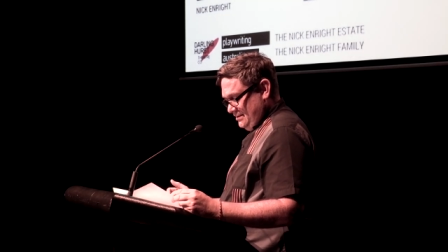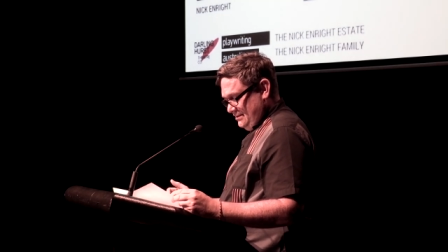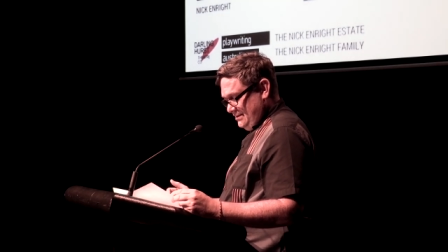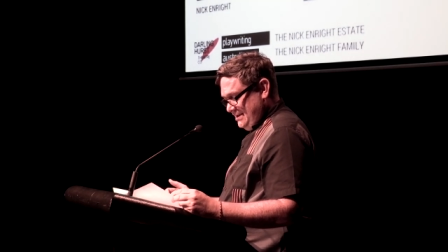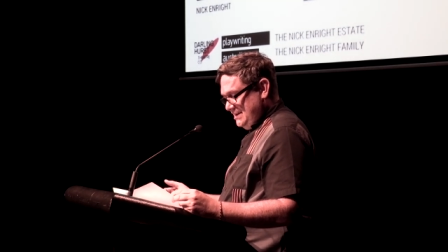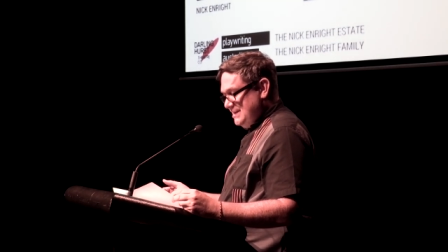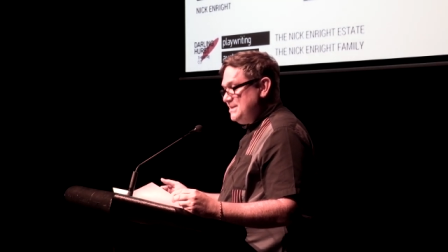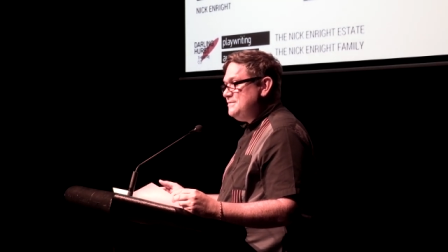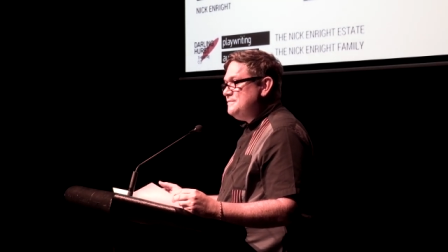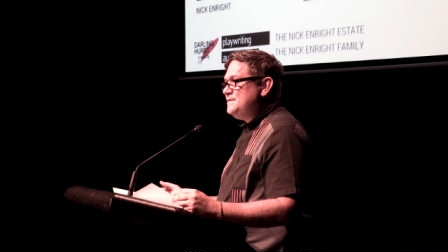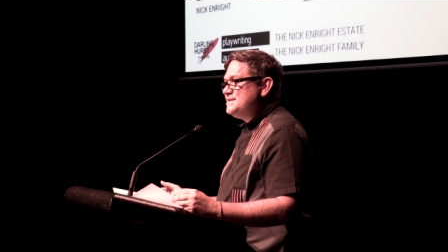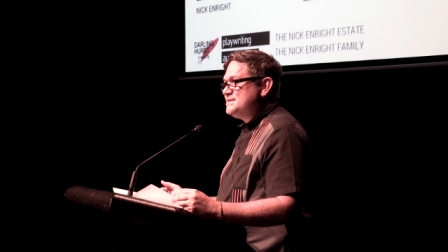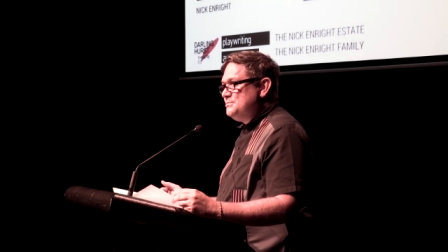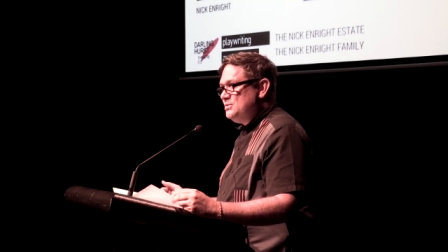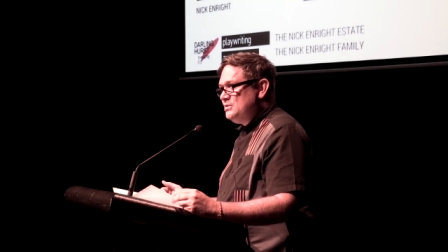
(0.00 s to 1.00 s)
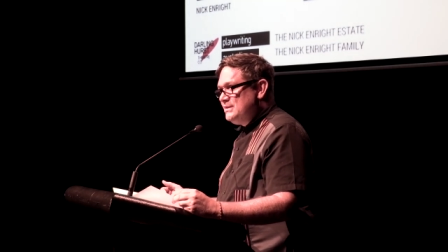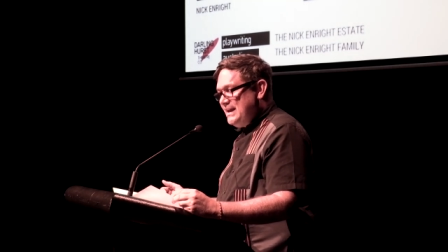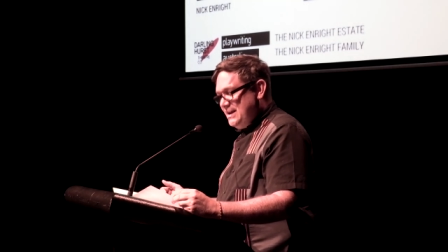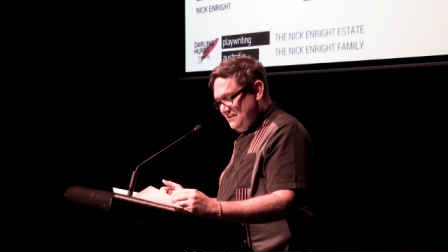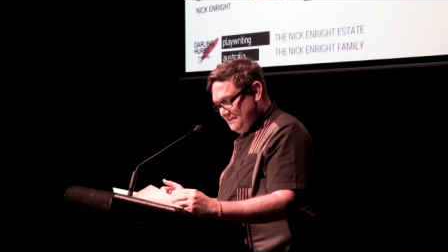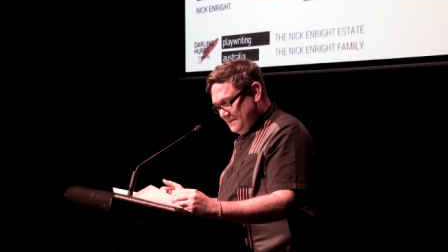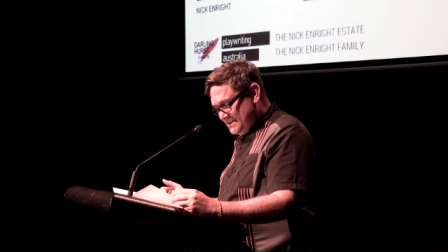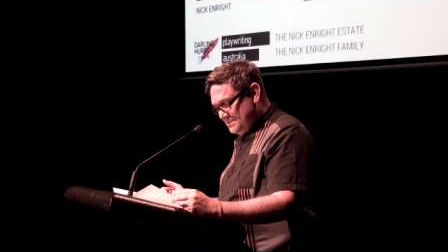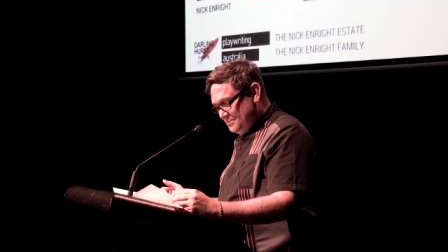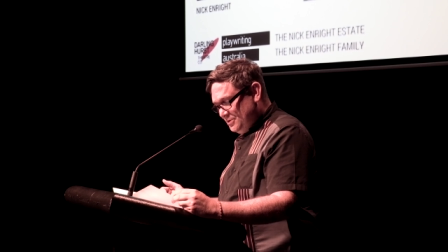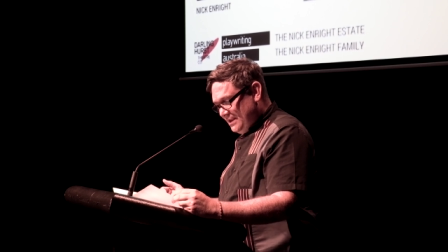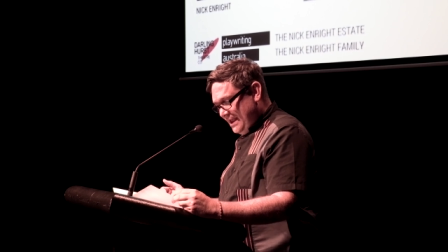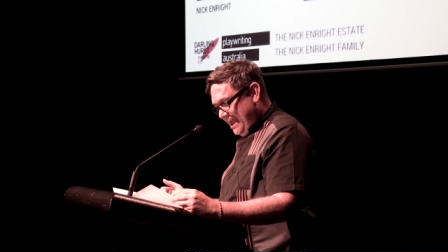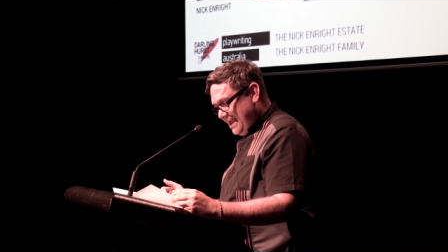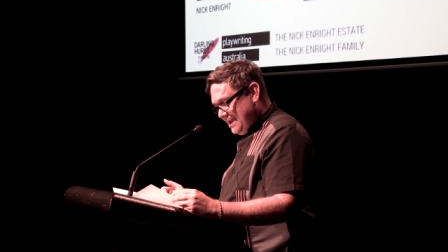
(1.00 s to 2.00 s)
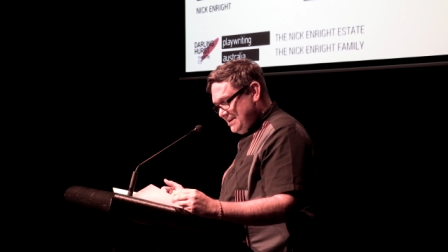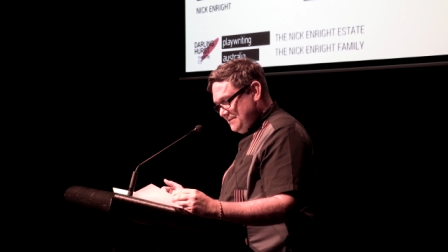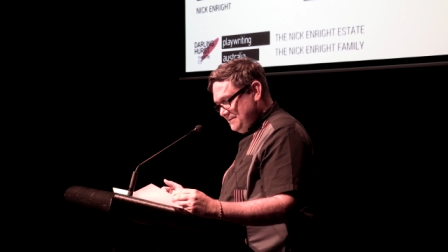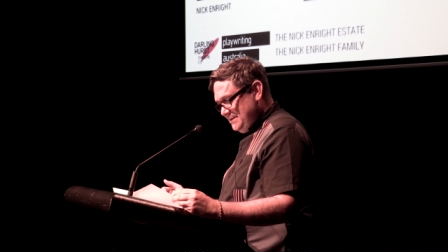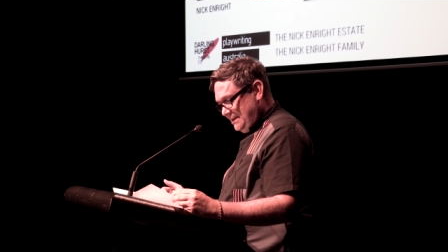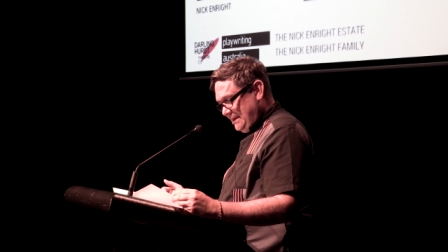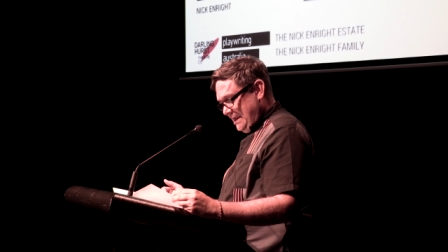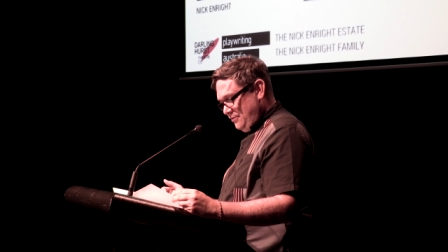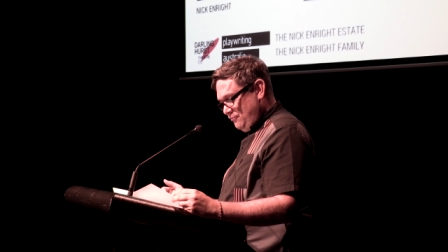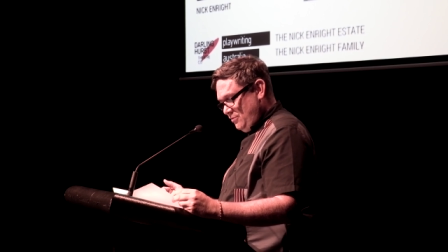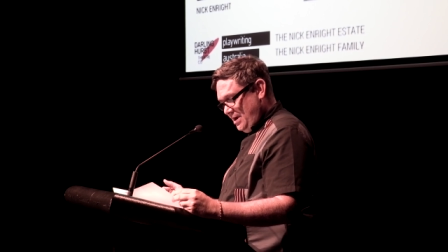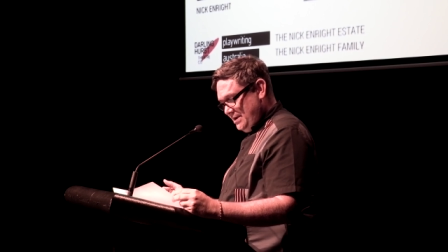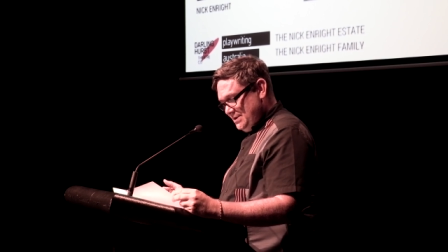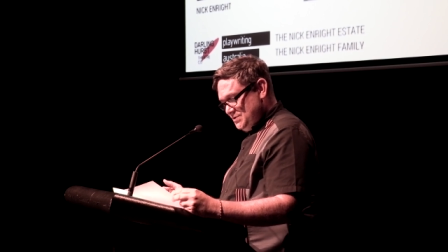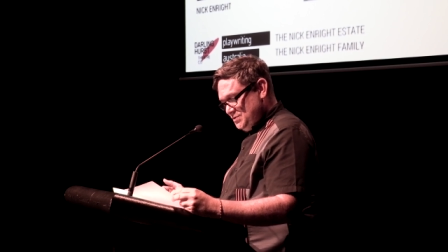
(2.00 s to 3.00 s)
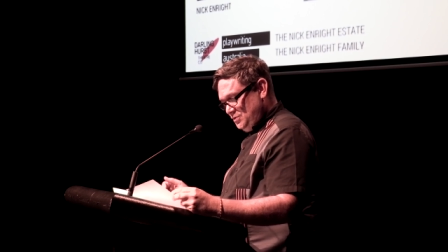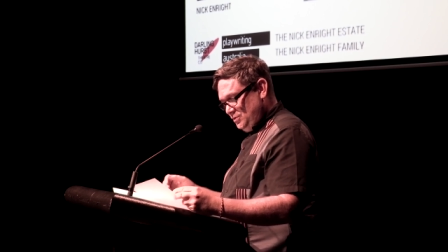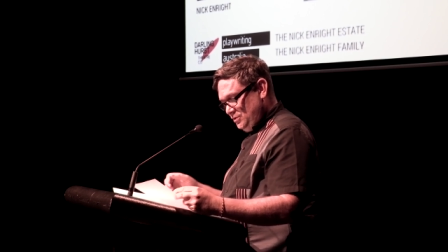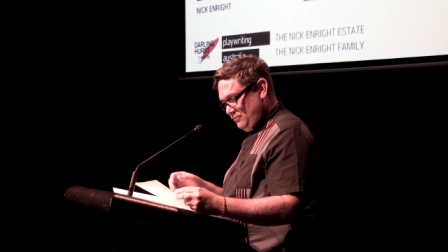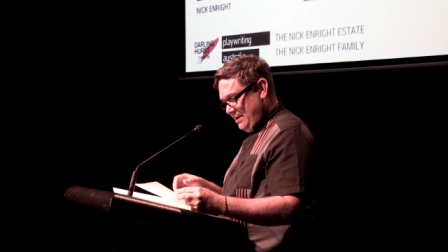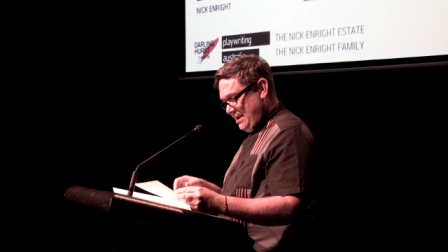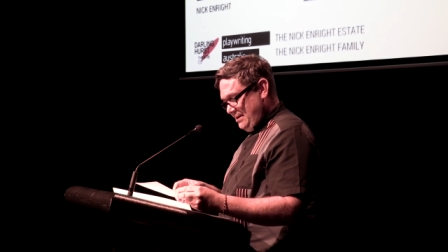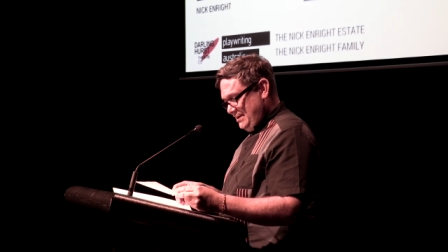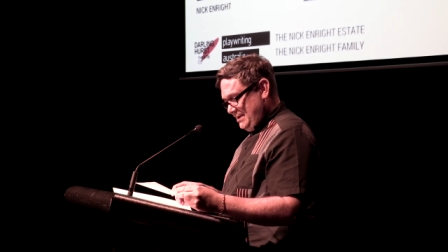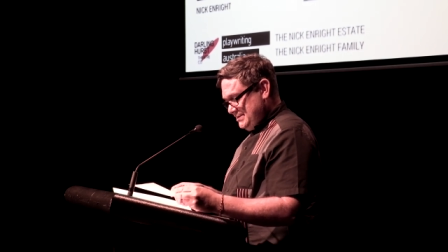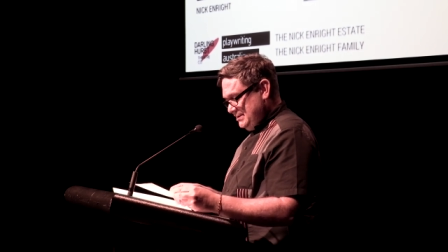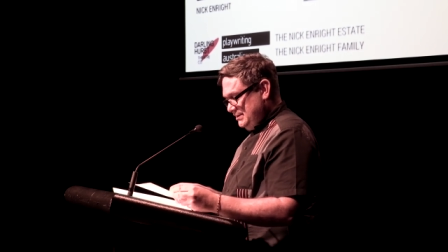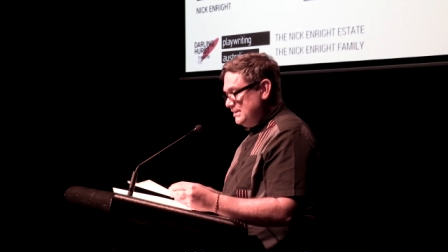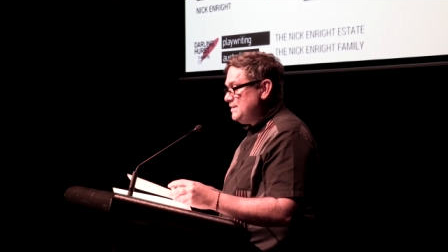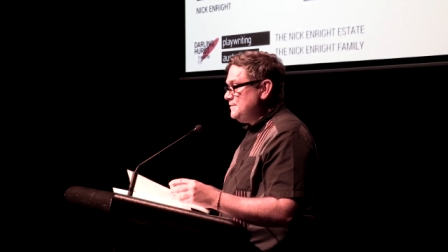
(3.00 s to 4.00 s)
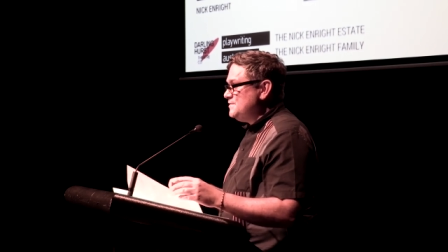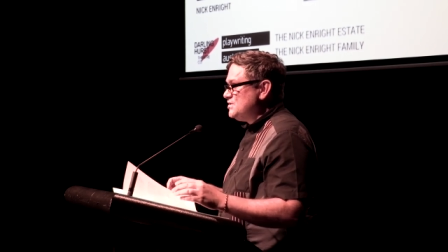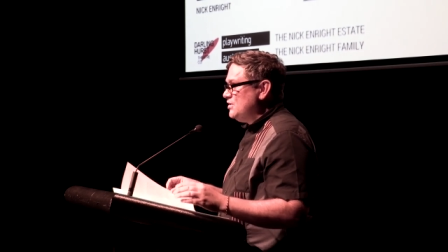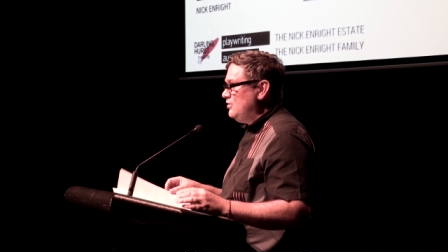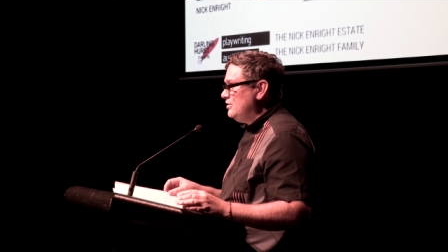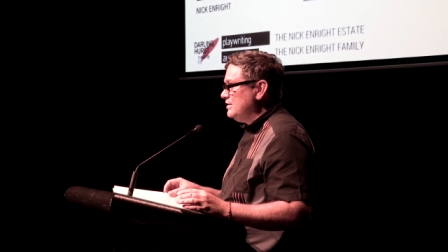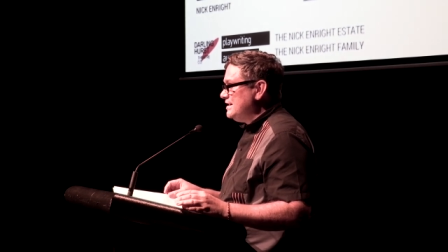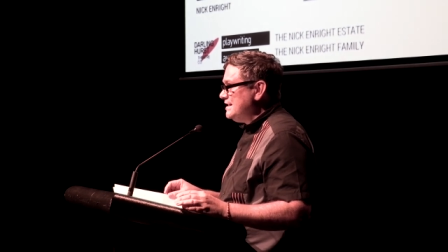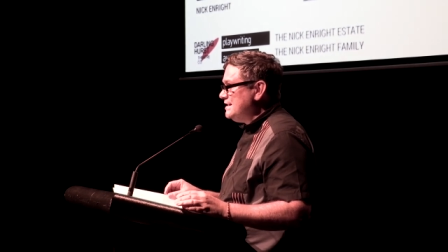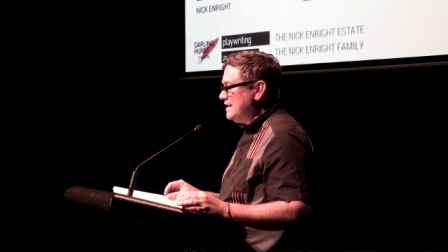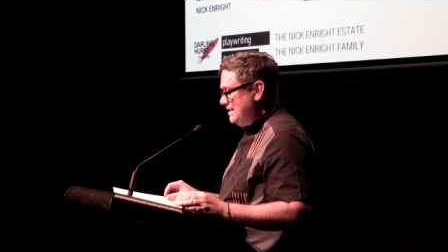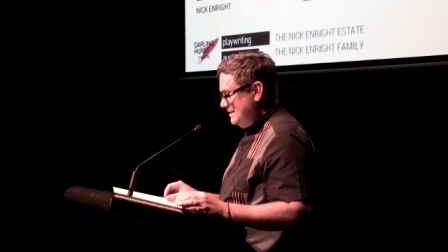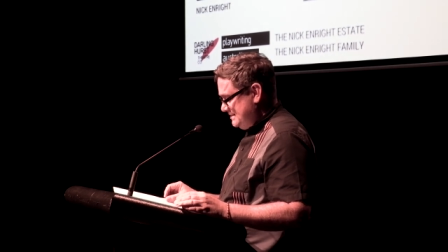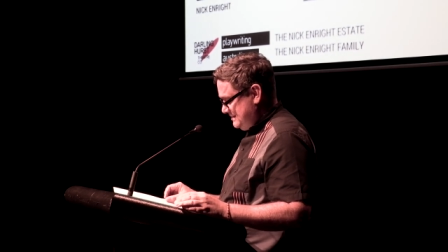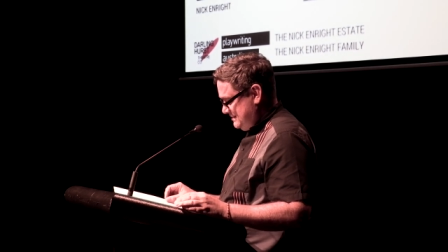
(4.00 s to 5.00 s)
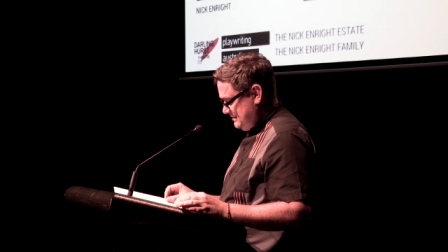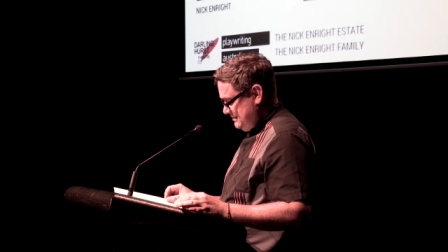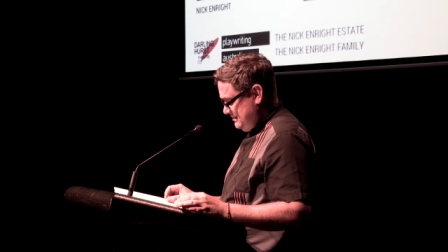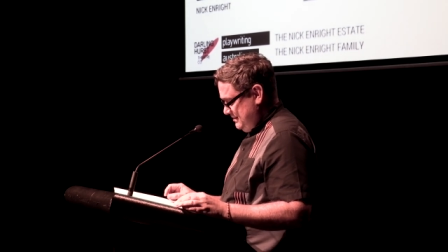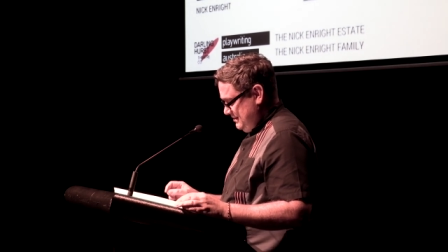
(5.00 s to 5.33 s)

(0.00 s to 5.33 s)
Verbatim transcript: The invisible and visible hand of Nick Enright is all around us and lives on in us.